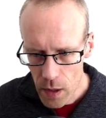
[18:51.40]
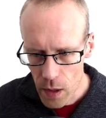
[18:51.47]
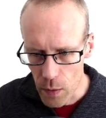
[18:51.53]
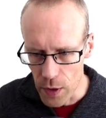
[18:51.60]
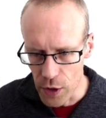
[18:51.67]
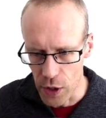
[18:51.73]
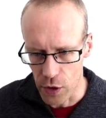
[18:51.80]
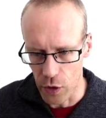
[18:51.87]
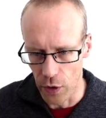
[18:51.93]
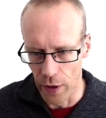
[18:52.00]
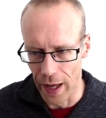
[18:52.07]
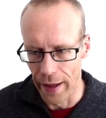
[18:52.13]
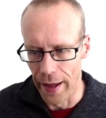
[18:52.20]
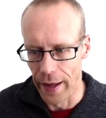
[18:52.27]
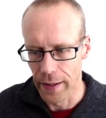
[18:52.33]
which is done
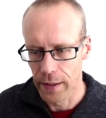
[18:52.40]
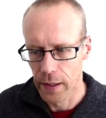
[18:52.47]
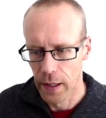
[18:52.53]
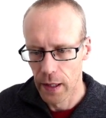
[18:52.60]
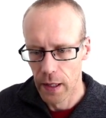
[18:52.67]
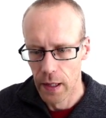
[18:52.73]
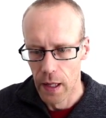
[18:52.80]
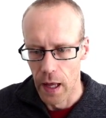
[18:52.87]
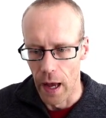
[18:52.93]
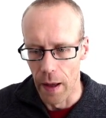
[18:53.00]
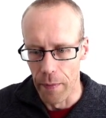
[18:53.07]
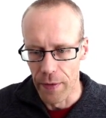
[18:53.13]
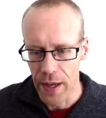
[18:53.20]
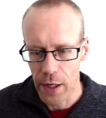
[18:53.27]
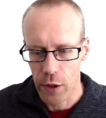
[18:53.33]
like that.
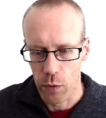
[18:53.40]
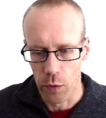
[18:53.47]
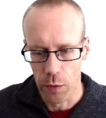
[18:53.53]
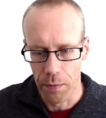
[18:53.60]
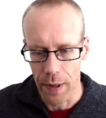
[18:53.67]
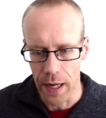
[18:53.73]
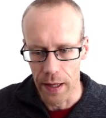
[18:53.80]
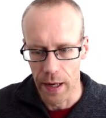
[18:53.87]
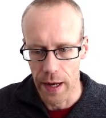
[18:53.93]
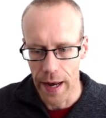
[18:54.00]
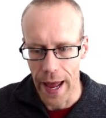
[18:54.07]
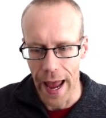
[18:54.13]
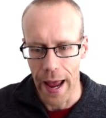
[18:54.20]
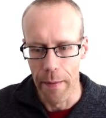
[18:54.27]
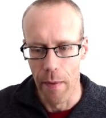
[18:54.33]
This would be the
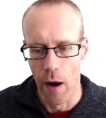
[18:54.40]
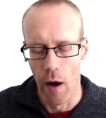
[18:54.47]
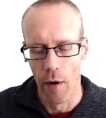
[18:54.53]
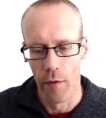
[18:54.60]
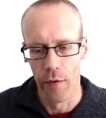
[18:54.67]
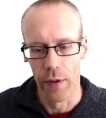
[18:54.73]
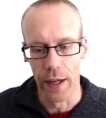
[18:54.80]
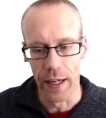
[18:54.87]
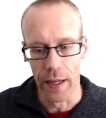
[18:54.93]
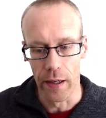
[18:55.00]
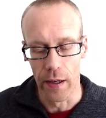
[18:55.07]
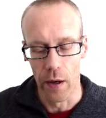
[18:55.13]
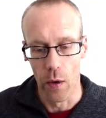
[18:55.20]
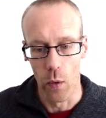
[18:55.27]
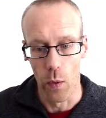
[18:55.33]
name of the
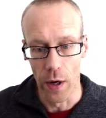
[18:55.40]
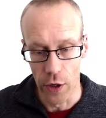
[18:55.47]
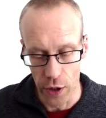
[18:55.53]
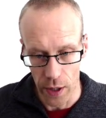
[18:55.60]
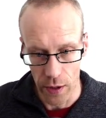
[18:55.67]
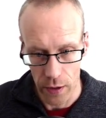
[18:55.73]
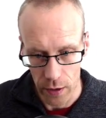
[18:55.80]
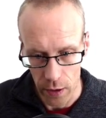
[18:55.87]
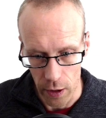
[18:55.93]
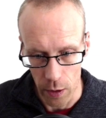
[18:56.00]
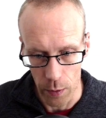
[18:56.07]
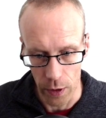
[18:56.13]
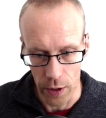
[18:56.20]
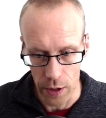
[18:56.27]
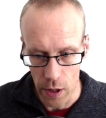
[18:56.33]
widget that
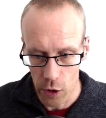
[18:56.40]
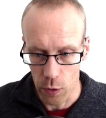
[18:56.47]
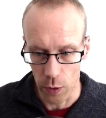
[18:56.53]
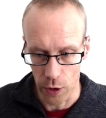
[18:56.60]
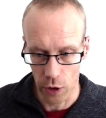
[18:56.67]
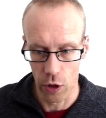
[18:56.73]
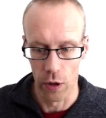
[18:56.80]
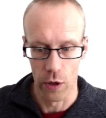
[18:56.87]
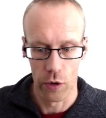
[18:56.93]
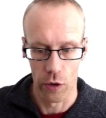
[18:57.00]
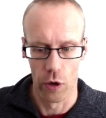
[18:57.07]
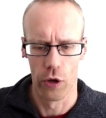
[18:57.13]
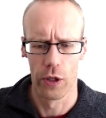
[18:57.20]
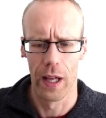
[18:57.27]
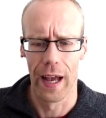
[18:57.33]
we're going to use. We're going to call it
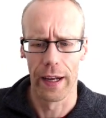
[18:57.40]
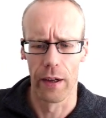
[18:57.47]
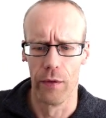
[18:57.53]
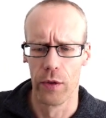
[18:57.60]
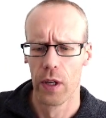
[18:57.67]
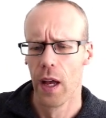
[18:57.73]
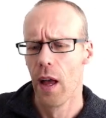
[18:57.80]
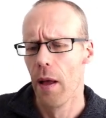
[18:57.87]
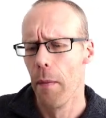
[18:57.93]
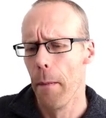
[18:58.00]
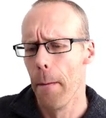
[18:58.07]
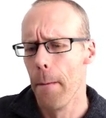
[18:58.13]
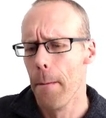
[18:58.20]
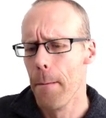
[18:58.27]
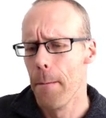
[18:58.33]
social icons.
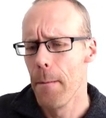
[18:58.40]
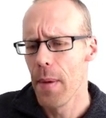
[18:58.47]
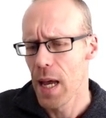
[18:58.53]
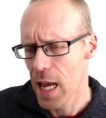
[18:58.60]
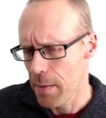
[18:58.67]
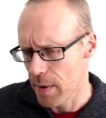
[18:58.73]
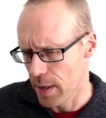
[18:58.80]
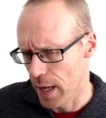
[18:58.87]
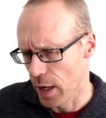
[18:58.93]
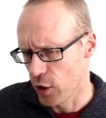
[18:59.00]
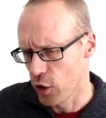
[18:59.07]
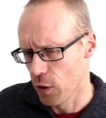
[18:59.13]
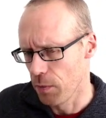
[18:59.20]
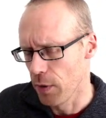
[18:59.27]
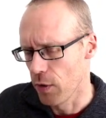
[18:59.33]
Maybe that
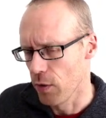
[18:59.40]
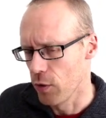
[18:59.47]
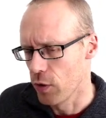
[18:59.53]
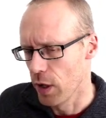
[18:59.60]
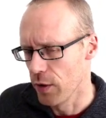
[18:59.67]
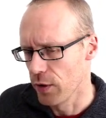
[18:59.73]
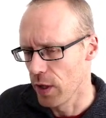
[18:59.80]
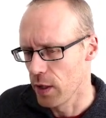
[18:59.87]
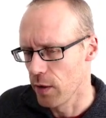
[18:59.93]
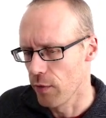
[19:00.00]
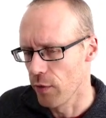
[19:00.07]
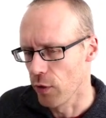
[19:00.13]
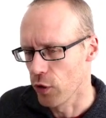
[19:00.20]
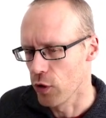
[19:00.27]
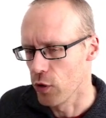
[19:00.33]
should be through a translated
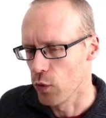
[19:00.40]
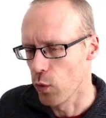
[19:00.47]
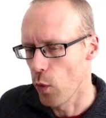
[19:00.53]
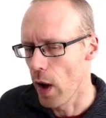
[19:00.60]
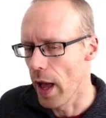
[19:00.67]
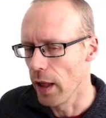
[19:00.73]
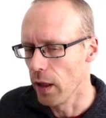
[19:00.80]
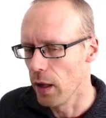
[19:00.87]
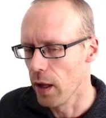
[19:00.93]
function as well.